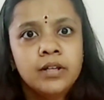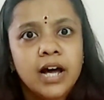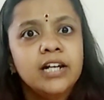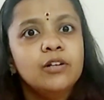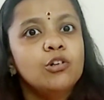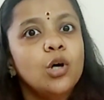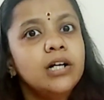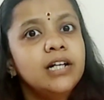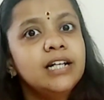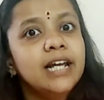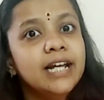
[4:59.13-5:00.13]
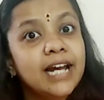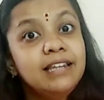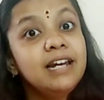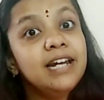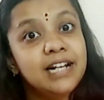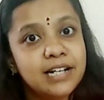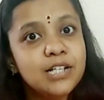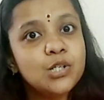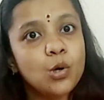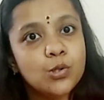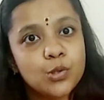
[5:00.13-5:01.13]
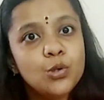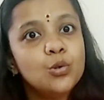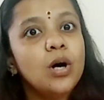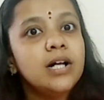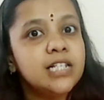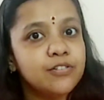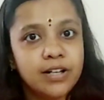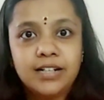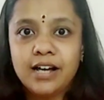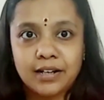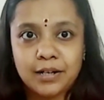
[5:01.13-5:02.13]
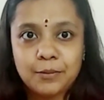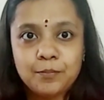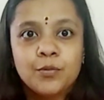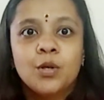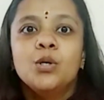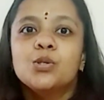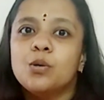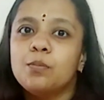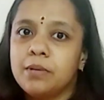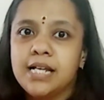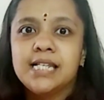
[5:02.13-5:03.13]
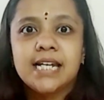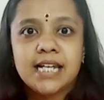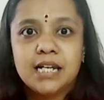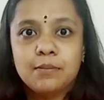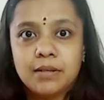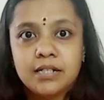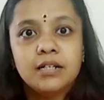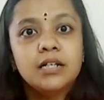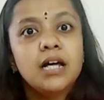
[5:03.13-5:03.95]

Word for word: And you will not get that interest also to achieve the target. So please set a limit